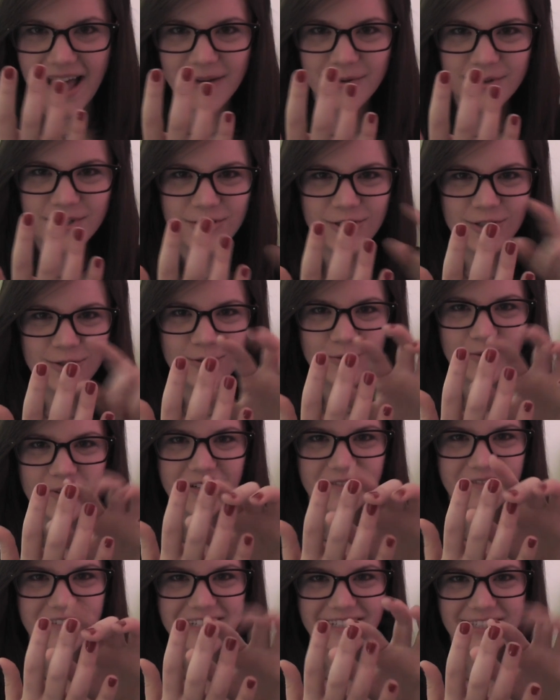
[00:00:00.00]
I would choose
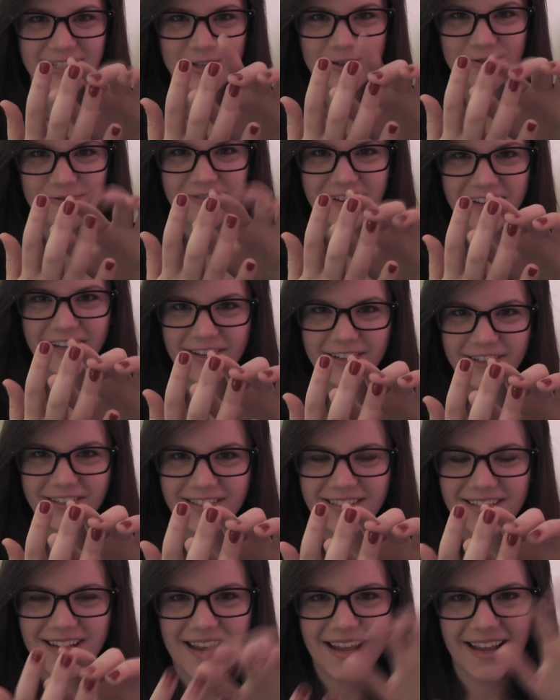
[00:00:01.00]
one of these two
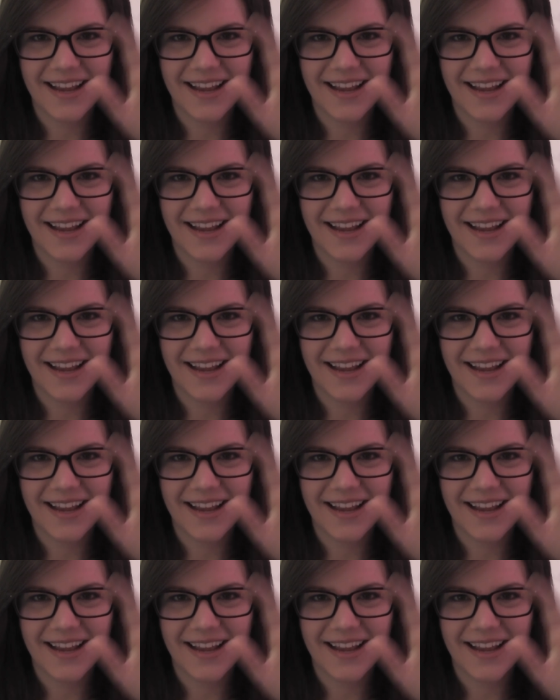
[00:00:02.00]
fingers